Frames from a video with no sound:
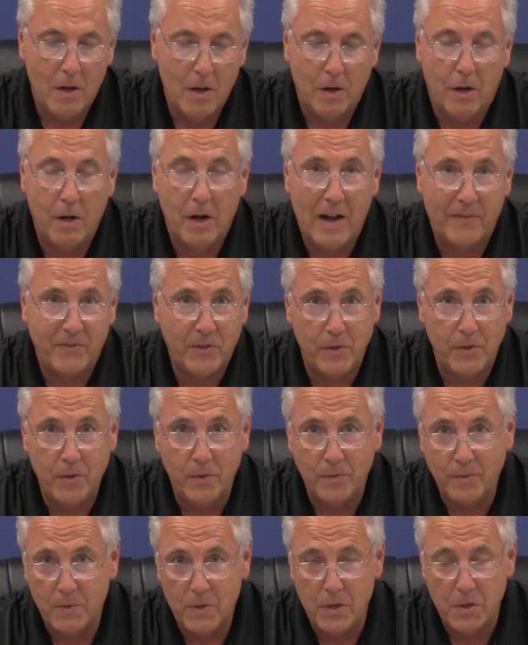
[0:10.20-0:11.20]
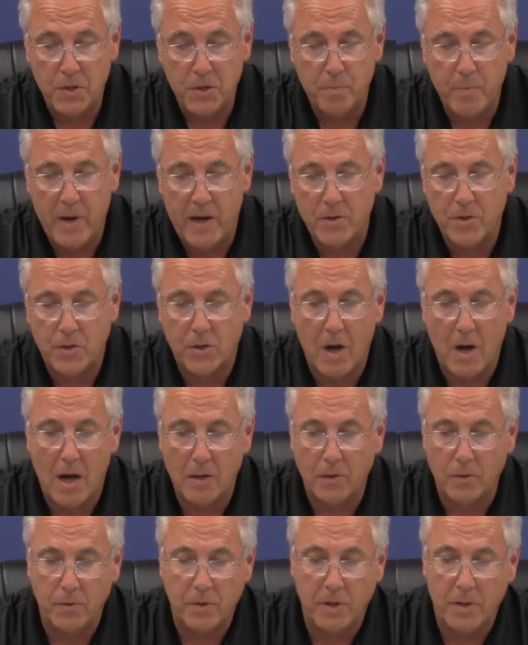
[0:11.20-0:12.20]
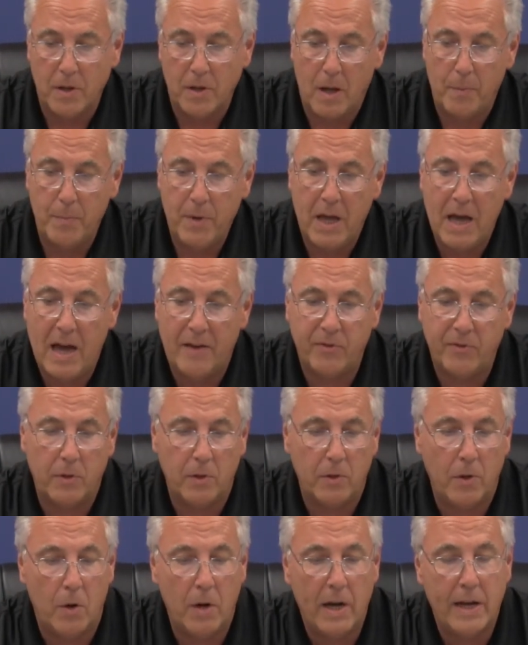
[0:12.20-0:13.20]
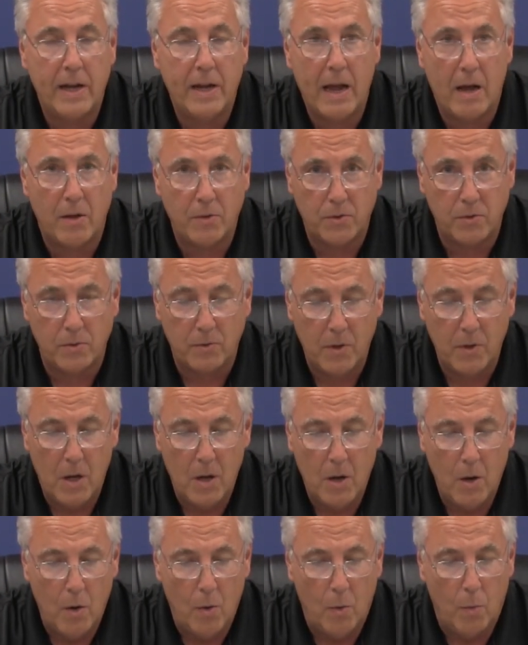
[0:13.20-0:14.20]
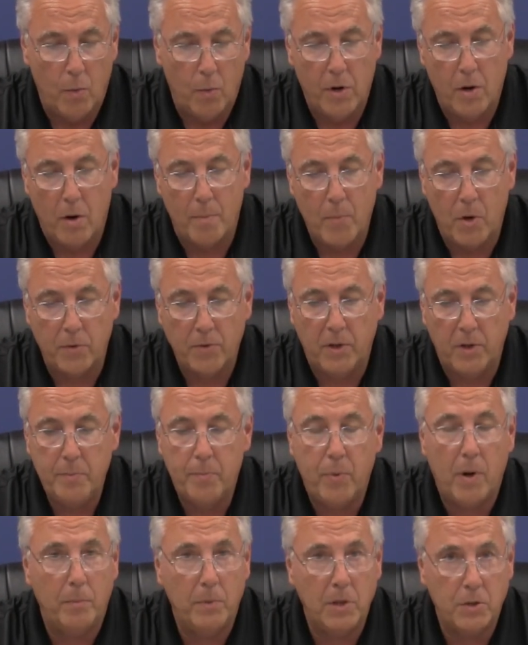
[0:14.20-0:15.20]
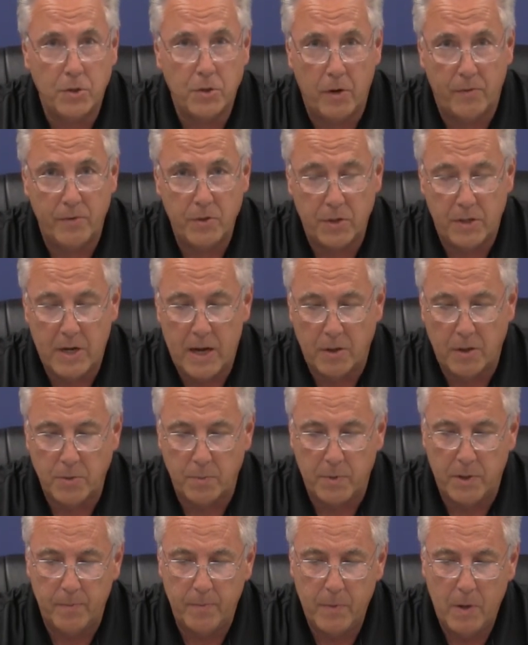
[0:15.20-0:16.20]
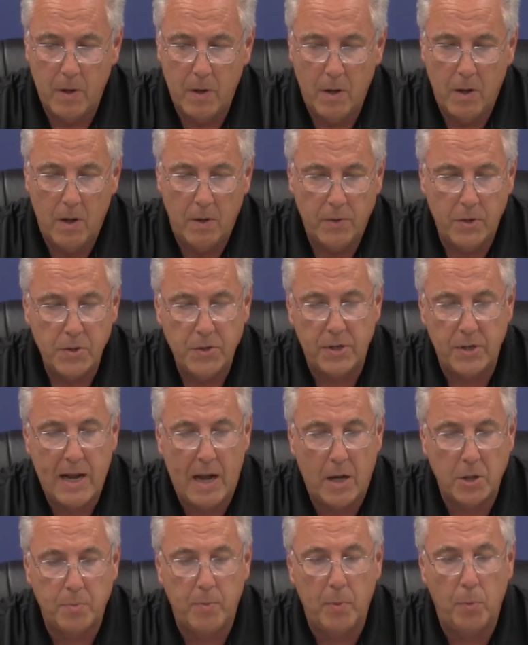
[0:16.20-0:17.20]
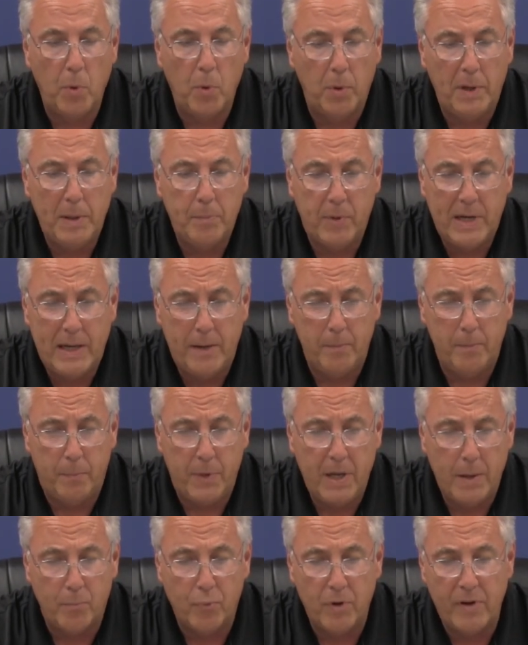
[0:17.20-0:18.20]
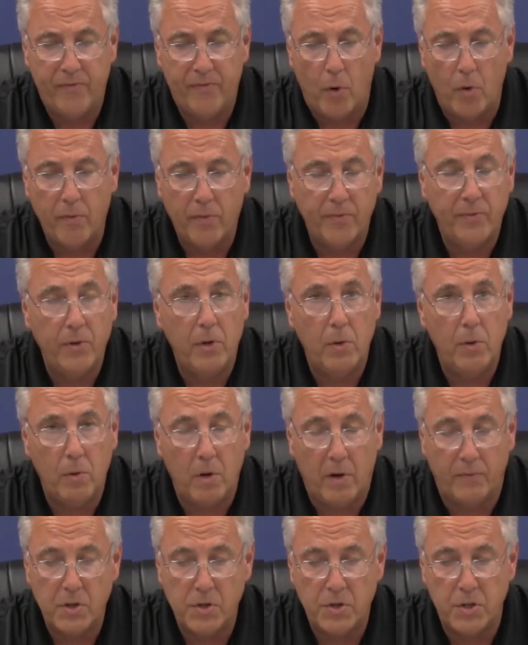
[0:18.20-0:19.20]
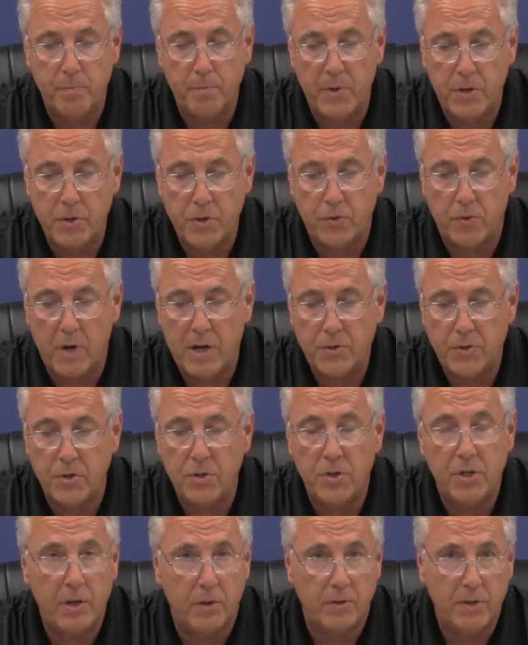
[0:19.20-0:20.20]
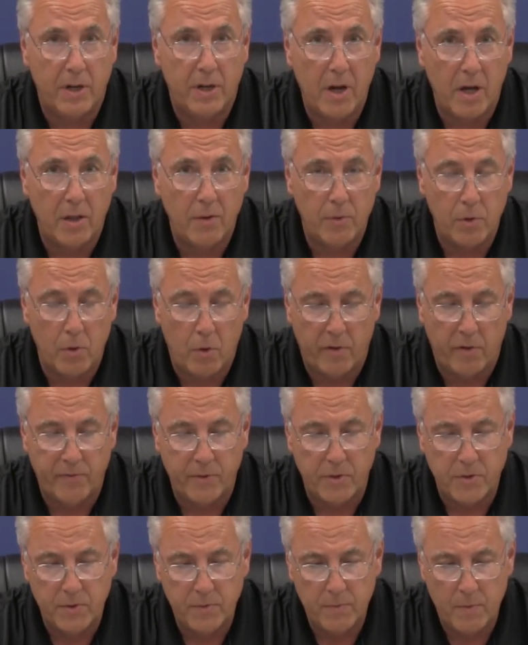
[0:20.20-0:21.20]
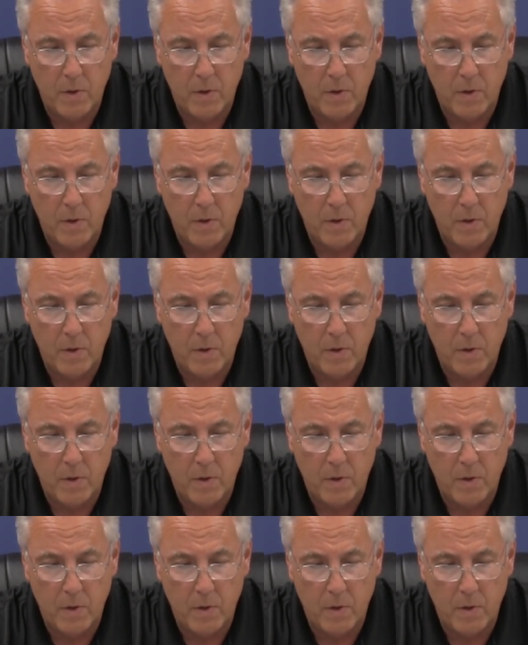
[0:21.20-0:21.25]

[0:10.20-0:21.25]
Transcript: Good afternoon. This is Mayor Scott Luna on behalf of the Lodi Council with our monthly public service announcement. This announcement will be a brief overview of this administration's year together in office.